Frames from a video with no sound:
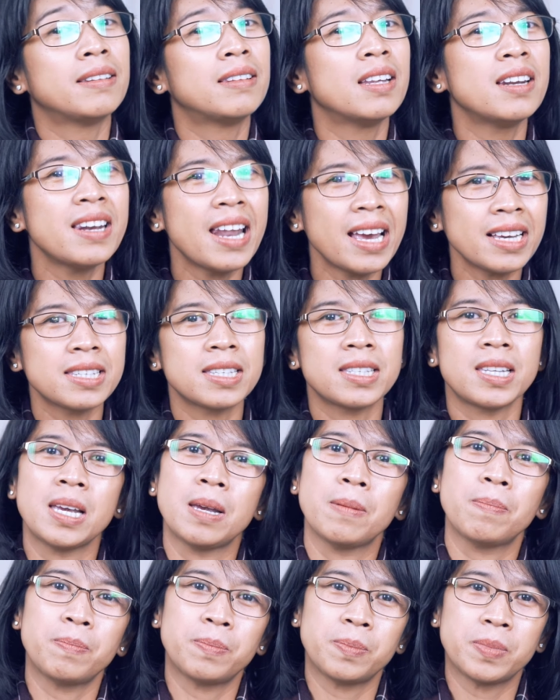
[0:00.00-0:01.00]
The next
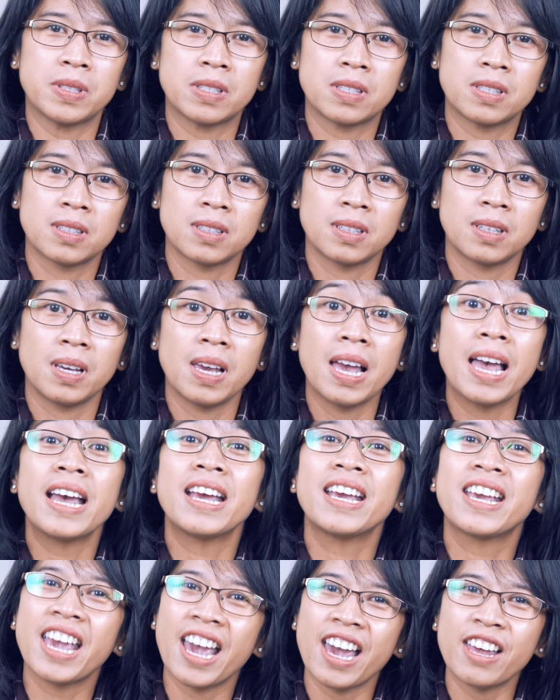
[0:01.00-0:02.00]
tips,
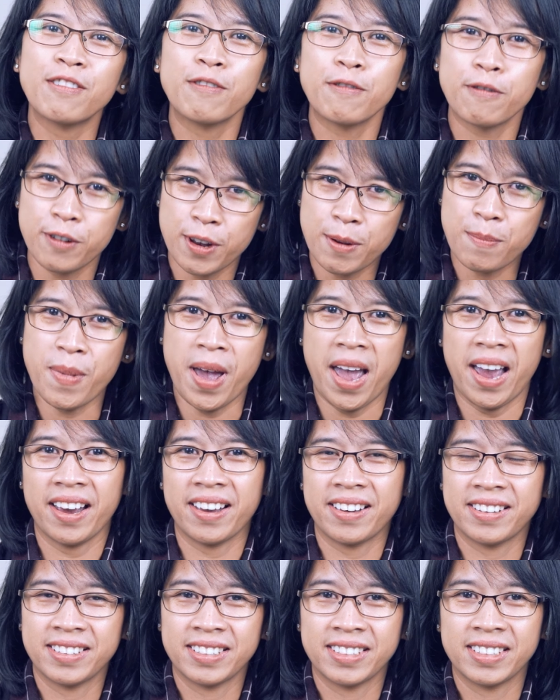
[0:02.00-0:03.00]
get
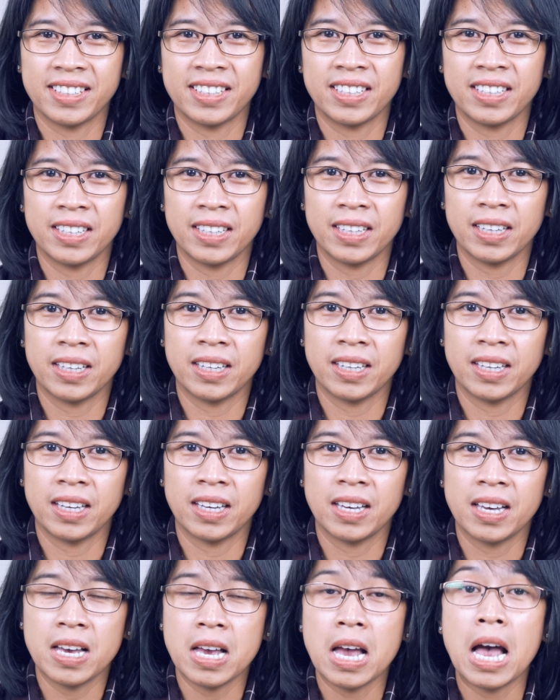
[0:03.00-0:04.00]
feedback.
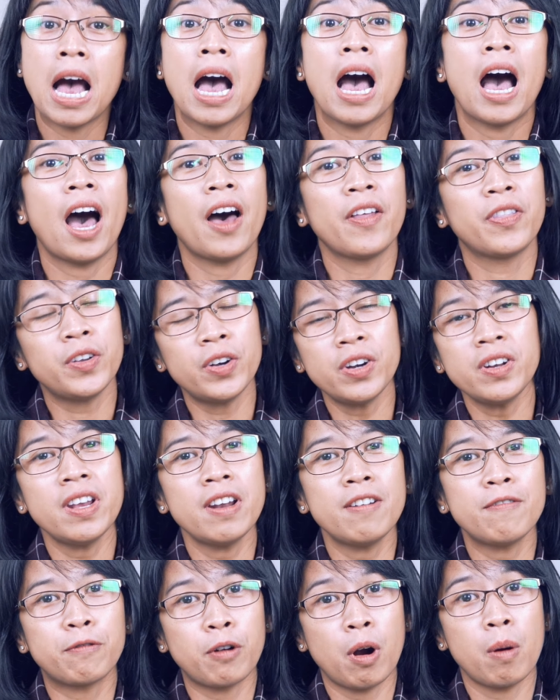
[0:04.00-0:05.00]
Other
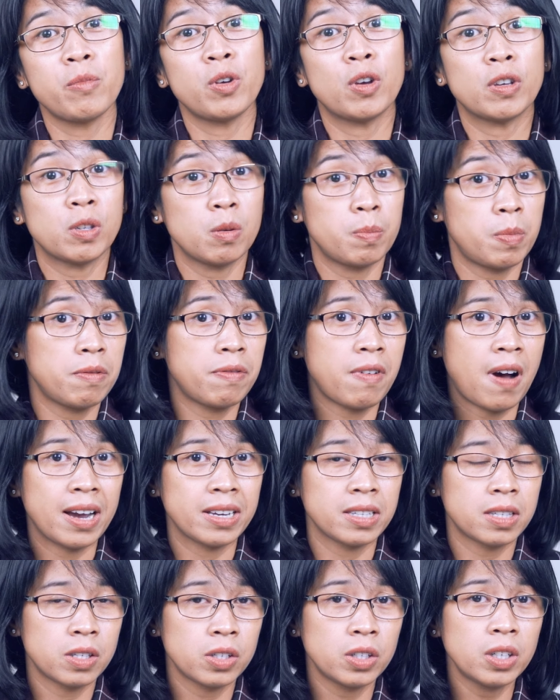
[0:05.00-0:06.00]
than from your
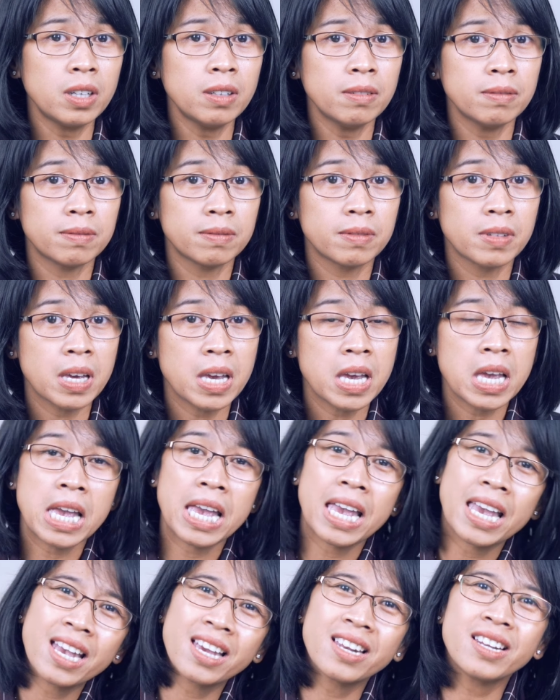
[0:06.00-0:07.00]
supervisor,
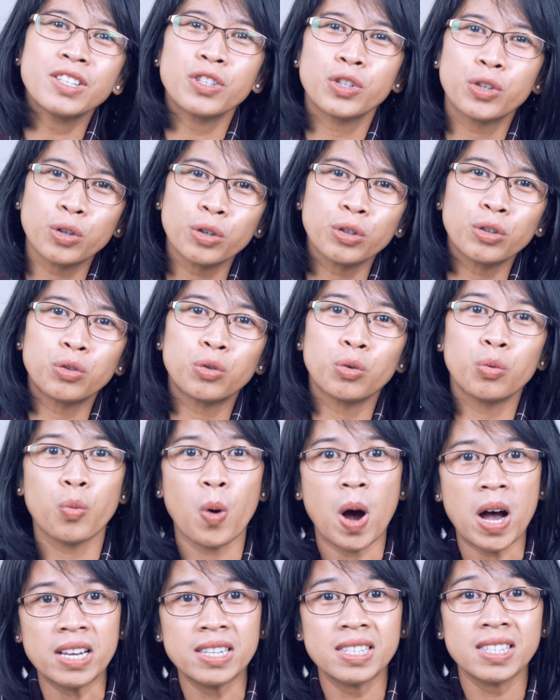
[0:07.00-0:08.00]
it is good to
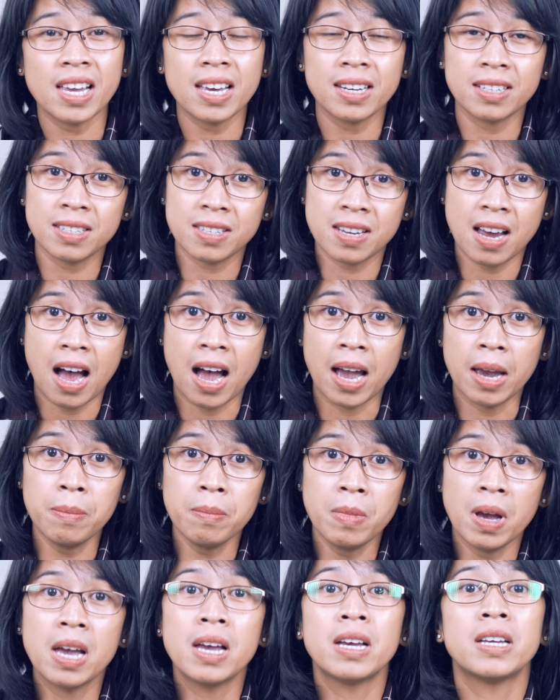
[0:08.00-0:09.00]
once at a
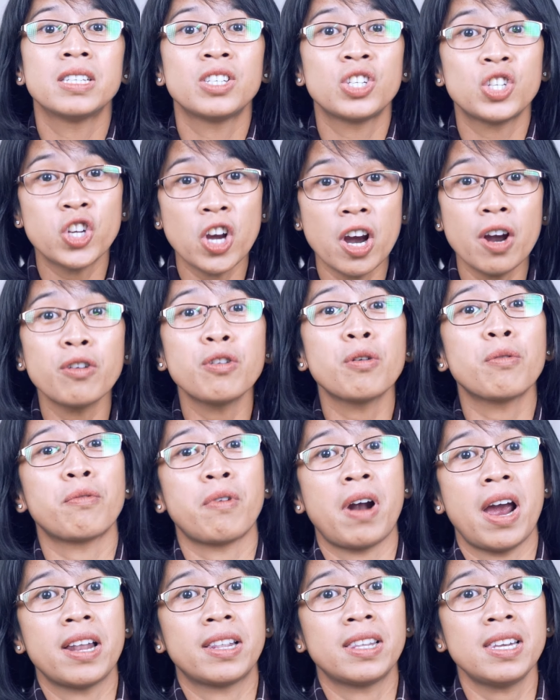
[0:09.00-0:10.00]
time share your
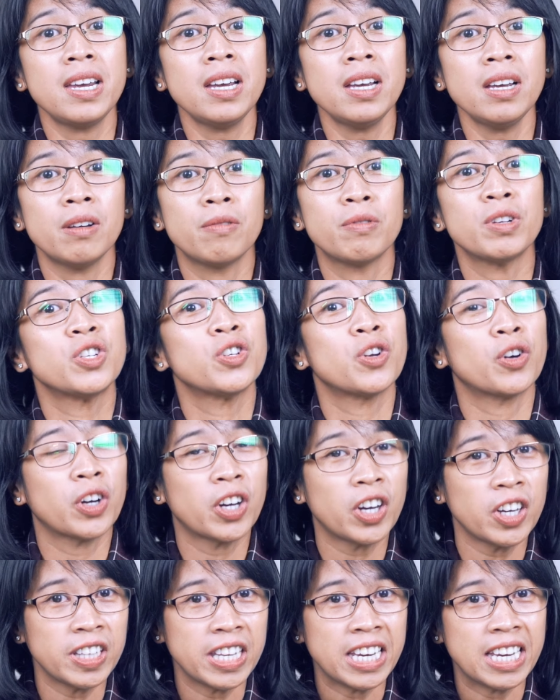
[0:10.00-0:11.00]
writing with your
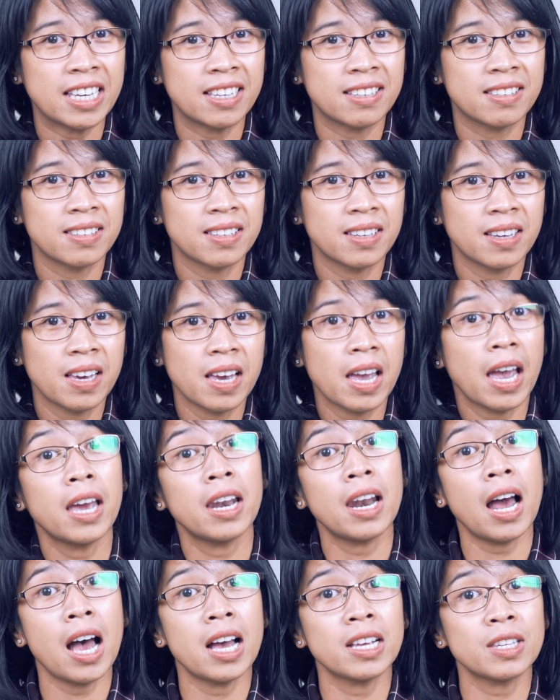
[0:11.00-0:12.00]
colleague
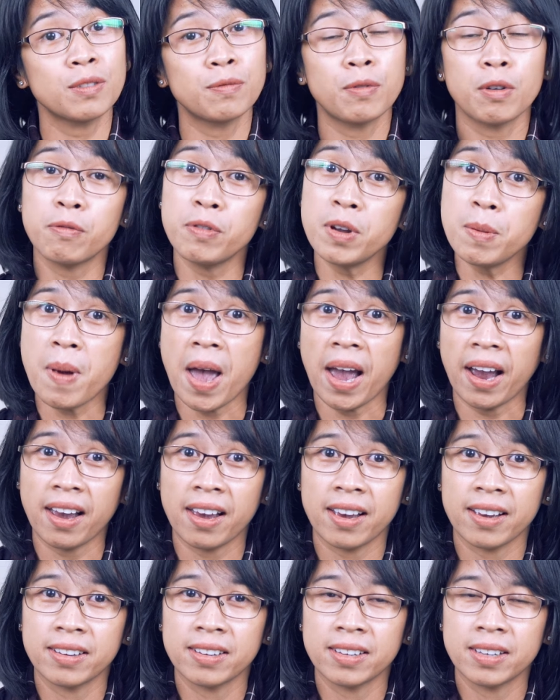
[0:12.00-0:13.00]
and ask for
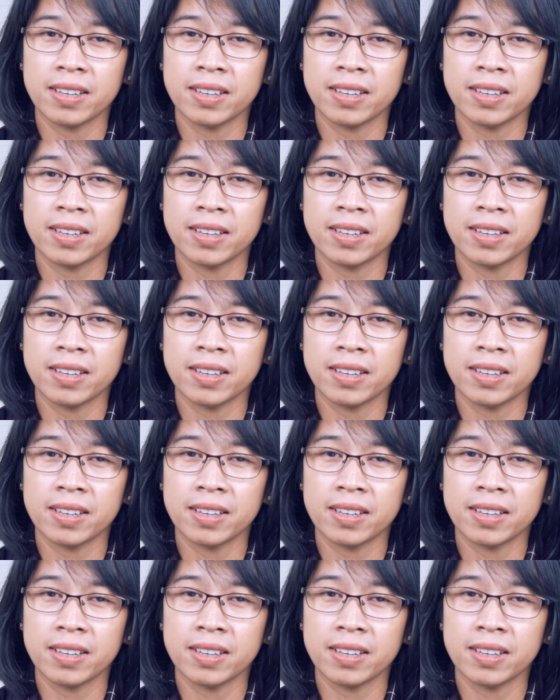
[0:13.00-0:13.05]
feedback.